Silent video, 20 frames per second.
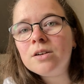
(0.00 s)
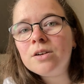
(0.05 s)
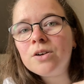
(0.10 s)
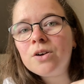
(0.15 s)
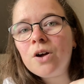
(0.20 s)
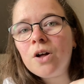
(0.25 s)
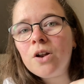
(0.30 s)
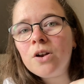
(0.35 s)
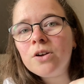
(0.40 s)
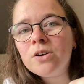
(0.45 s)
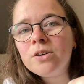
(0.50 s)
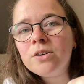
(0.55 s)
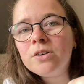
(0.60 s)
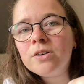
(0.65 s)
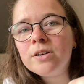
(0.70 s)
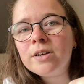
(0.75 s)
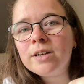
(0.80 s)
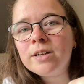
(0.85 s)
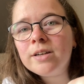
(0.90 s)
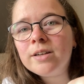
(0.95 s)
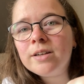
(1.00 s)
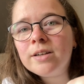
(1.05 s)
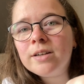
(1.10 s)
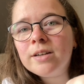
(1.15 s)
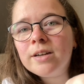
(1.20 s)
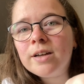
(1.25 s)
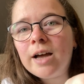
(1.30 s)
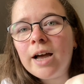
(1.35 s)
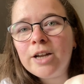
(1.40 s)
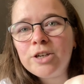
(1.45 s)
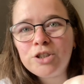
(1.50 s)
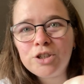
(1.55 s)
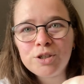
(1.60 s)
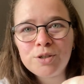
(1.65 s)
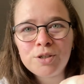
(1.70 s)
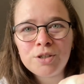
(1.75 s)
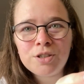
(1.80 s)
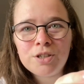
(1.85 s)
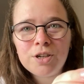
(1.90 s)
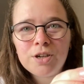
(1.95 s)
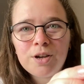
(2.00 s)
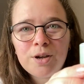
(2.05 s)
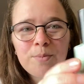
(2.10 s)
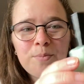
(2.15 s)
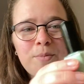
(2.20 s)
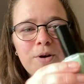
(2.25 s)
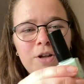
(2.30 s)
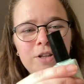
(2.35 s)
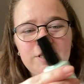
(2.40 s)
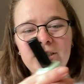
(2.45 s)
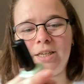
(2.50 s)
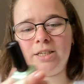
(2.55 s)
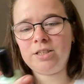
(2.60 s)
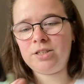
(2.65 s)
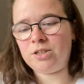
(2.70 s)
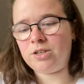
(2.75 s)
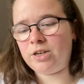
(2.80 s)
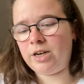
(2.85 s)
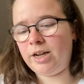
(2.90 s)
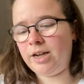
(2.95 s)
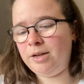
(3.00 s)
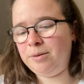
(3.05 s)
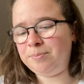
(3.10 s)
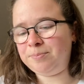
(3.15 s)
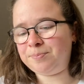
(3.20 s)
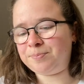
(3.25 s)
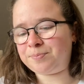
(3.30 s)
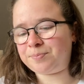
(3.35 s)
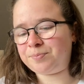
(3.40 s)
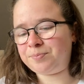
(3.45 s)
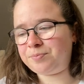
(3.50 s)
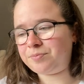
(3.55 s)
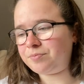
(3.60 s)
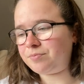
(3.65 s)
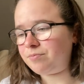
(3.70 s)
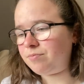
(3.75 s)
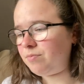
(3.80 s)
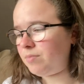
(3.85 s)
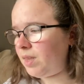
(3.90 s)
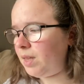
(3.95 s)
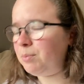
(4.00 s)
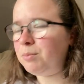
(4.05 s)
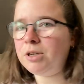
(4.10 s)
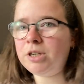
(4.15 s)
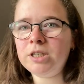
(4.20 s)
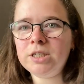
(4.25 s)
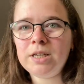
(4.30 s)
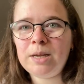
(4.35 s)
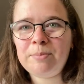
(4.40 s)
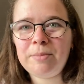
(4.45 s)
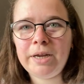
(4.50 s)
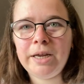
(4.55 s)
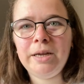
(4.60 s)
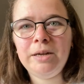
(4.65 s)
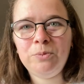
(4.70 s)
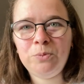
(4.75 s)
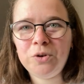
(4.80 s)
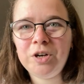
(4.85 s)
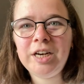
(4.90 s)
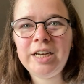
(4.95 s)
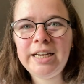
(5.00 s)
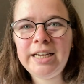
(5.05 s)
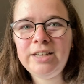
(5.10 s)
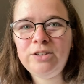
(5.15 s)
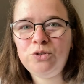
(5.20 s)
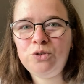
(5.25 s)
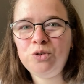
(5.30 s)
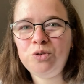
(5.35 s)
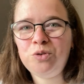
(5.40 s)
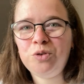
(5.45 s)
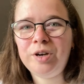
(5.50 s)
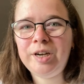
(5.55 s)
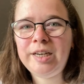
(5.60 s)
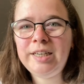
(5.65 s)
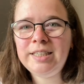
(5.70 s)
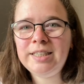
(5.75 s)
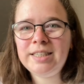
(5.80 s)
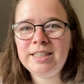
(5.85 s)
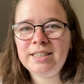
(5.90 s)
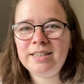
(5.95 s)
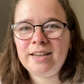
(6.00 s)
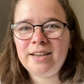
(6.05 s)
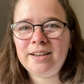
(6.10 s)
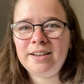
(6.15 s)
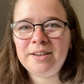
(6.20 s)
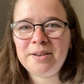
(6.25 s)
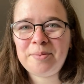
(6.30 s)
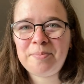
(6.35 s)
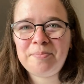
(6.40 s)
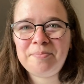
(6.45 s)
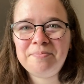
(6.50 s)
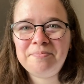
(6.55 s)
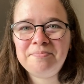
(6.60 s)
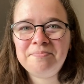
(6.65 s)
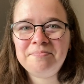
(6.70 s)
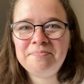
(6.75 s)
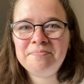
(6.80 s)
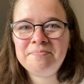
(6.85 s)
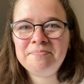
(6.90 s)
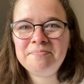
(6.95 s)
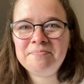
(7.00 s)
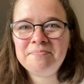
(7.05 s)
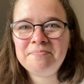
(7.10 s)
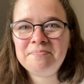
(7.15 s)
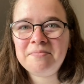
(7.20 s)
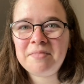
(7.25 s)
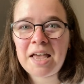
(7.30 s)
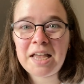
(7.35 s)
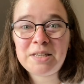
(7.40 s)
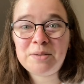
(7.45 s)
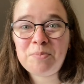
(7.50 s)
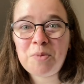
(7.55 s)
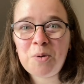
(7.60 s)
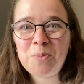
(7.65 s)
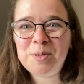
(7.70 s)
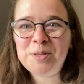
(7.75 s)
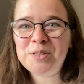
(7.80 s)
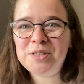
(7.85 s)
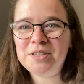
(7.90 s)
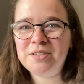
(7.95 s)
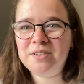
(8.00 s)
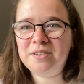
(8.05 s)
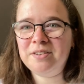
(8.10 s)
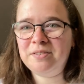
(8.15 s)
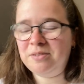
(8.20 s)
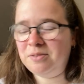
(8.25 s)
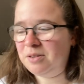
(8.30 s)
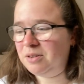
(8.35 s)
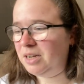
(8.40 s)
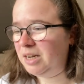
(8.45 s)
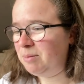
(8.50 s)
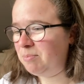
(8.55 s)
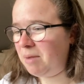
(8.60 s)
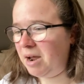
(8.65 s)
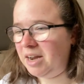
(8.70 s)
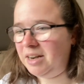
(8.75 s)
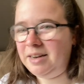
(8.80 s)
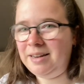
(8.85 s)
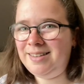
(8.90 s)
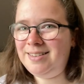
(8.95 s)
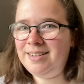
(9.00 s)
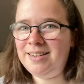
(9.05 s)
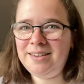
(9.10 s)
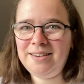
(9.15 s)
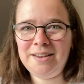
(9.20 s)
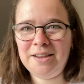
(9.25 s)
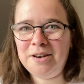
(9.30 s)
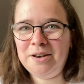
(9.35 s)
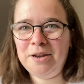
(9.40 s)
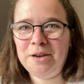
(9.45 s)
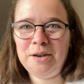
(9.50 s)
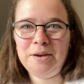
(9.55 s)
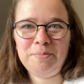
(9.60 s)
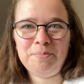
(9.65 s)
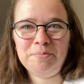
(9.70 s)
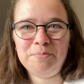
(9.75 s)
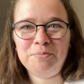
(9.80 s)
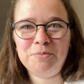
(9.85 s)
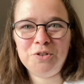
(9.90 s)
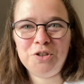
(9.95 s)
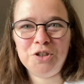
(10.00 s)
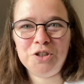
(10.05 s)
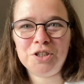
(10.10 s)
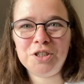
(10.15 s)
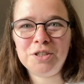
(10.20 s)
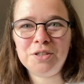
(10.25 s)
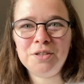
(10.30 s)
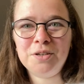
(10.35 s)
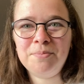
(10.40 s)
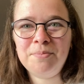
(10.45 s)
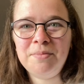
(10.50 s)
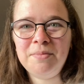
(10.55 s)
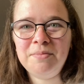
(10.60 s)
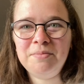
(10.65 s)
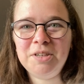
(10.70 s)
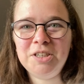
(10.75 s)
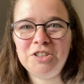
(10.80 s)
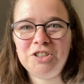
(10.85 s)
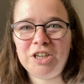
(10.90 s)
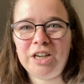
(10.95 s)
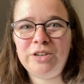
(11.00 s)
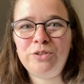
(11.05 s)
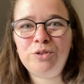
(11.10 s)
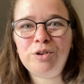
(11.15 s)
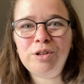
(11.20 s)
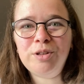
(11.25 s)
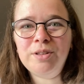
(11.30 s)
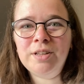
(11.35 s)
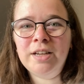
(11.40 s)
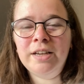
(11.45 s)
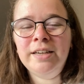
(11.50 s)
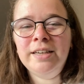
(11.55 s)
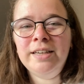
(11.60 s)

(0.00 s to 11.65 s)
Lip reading: color I just bought yesterday, because I'm really into greens at the moment in my knitting and in just general.